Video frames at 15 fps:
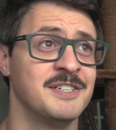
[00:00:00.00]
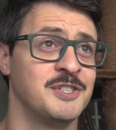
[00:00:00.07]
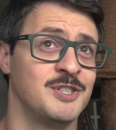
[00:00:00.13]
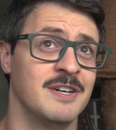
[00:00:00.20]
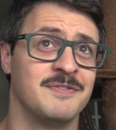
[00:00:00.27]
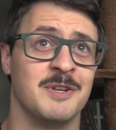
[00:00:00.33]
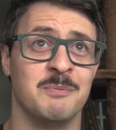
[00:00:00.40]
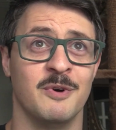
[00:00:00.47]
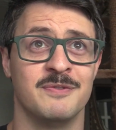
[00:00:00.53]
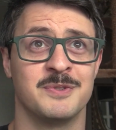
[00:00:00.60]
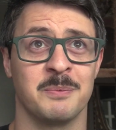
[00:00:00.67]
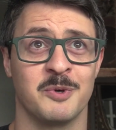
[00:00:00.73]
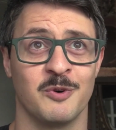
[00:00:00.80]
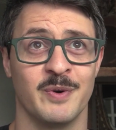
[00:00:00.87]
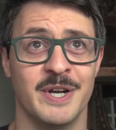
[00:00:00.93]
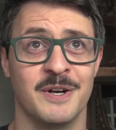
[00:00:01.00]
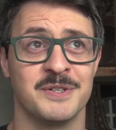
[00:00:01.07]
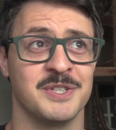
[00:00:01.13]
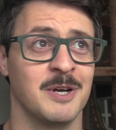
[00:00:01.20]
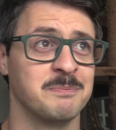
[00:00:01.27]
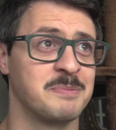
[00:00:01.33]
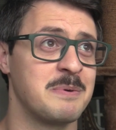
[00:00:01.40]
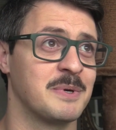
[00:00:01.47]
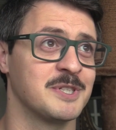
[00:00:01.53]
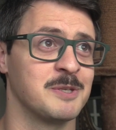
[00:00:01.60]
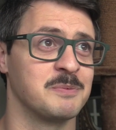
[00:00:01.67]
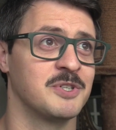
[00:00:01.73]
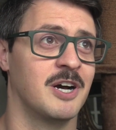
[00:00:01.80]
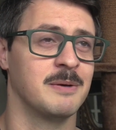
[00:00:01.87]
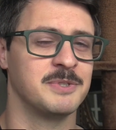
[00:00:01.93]
shift and move some careers and help people
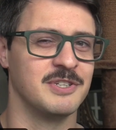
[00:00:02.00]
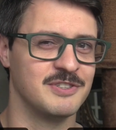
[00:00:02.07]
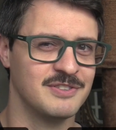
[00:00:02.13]
get some jobs.